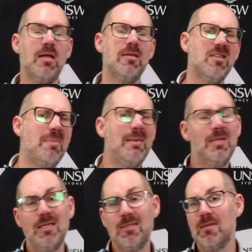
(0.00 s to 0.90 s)
So maybe
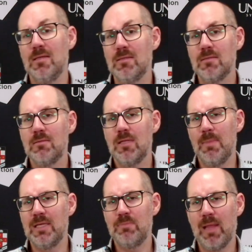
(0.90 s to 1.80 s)
this is the
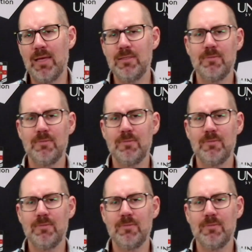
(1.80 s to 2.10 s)
best place.